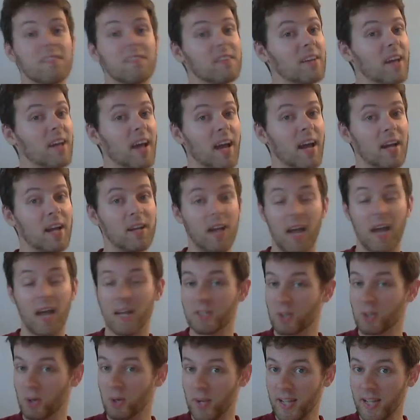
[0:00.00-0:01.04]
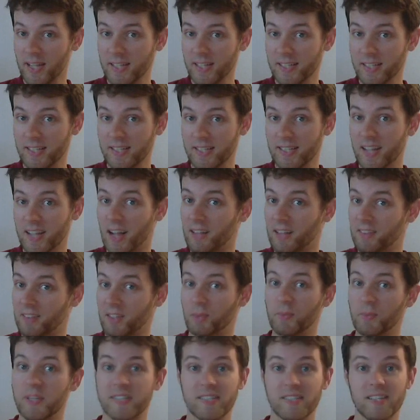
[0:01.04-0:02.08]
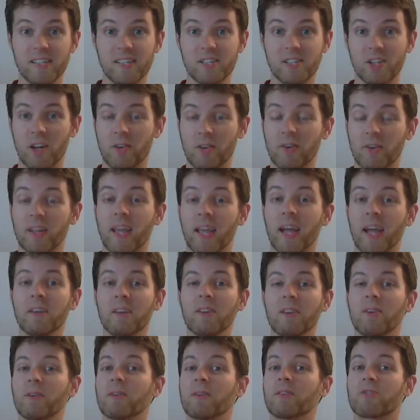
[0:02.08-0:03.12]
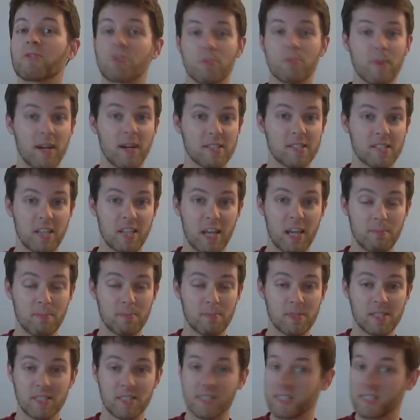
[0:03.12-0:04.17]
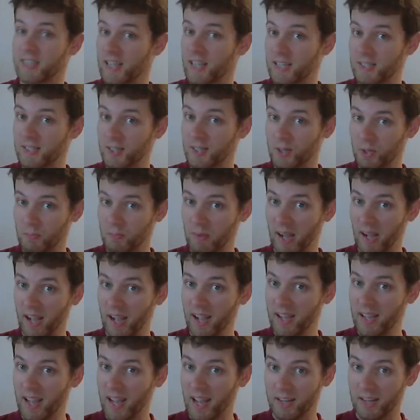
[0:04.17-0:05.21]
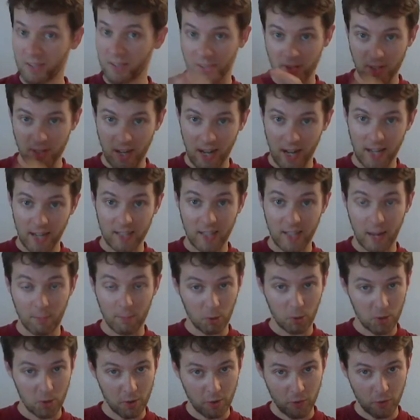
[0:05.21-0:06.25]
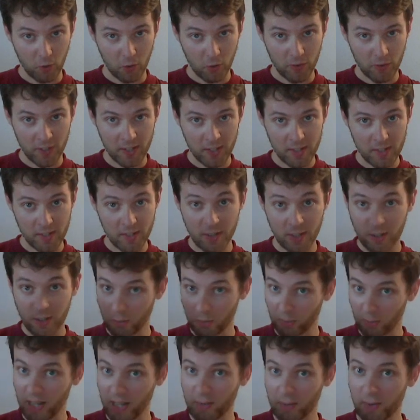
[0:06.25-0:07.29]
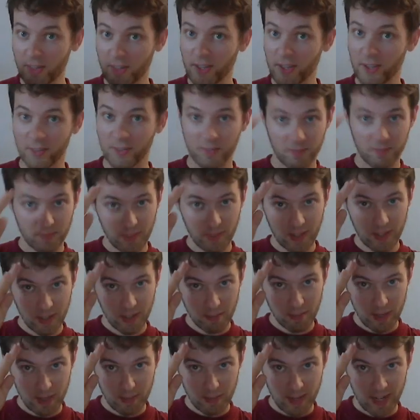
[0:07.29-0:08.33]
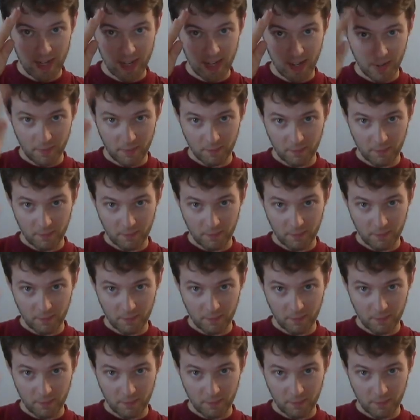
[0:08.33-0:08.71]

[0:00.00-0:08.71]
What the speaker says: And as always, until we see each other again, True Mask Games says goodbye and good night. I'm looking forward to playing with you. Bye bye.